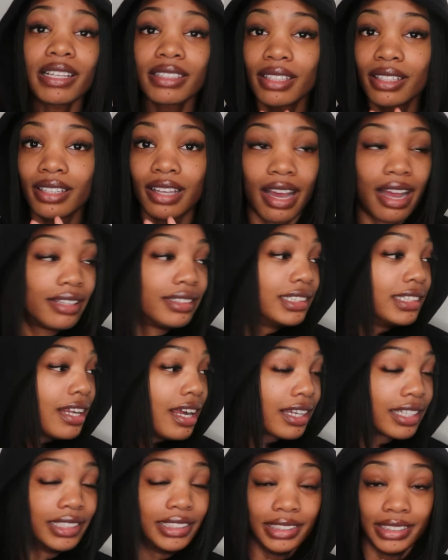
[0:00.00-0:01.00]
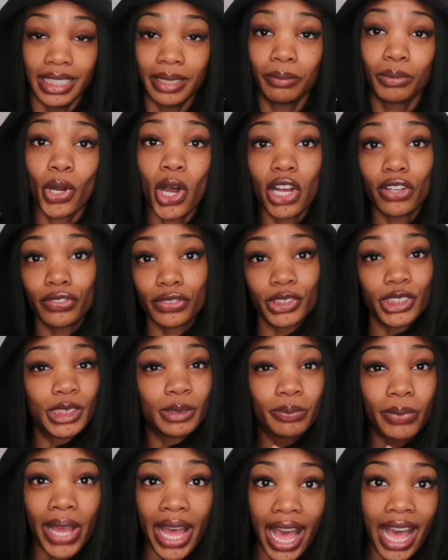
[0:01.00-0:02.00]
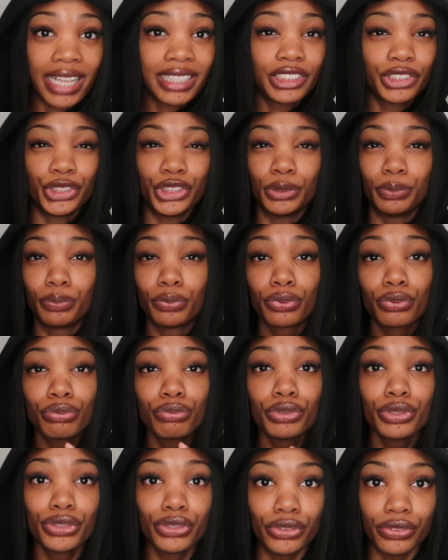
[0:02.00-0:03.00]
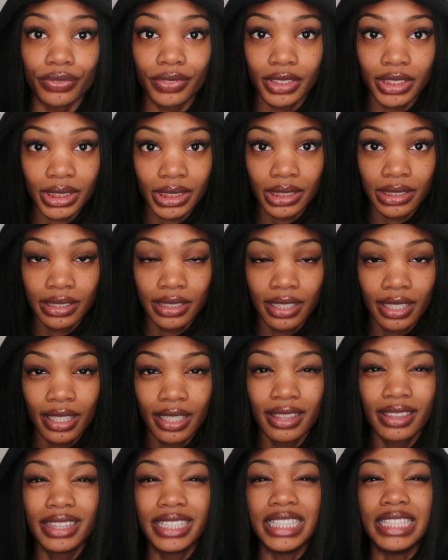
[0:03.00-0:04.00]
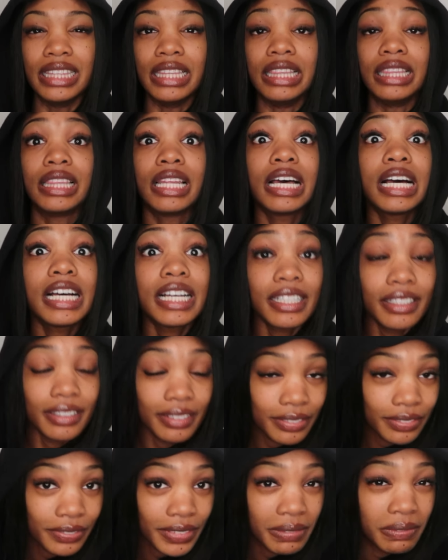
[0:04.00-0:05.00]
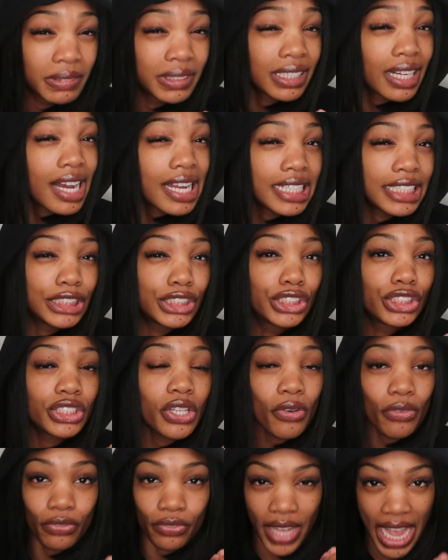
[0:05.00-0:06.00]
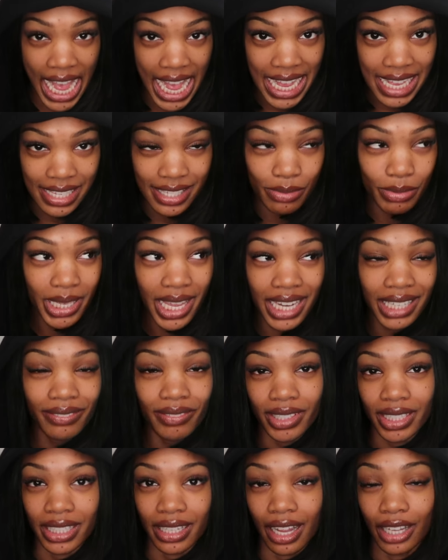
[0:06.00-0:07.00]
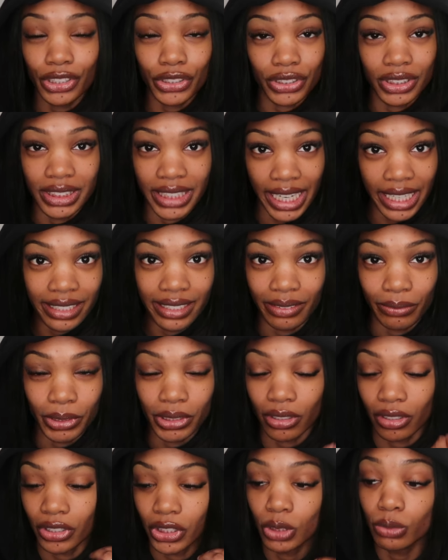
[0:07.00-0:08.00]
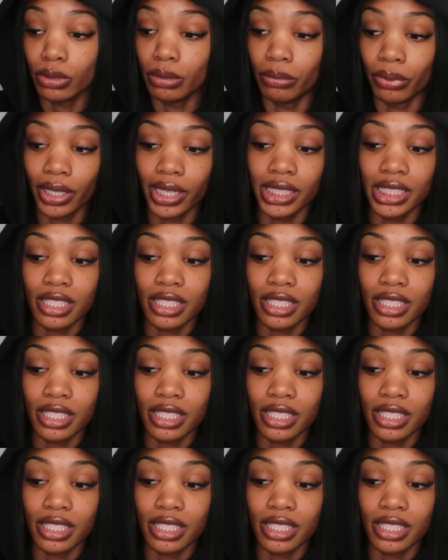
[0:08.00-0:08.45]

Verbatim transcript: The fact that God did not condemn Paul for his past just proves the love of God is so vast. We can't even understand it with our human